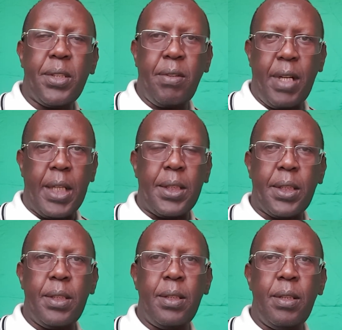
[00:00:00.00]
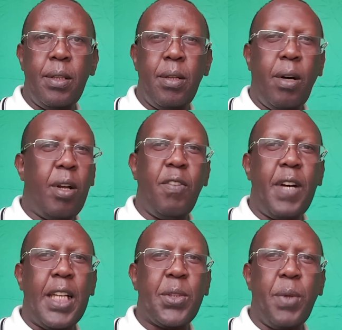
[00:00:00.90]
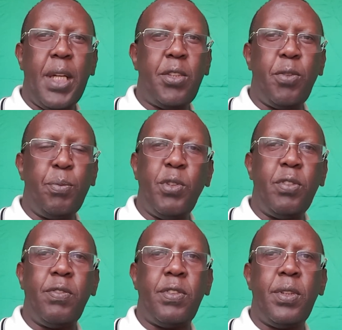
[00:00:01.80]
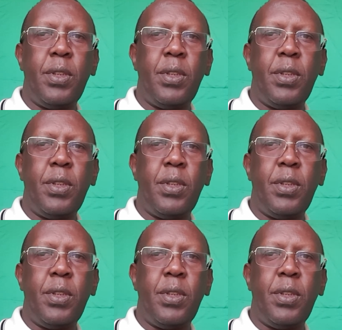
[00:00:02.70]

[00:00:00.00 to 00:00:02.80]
class. All of us want to move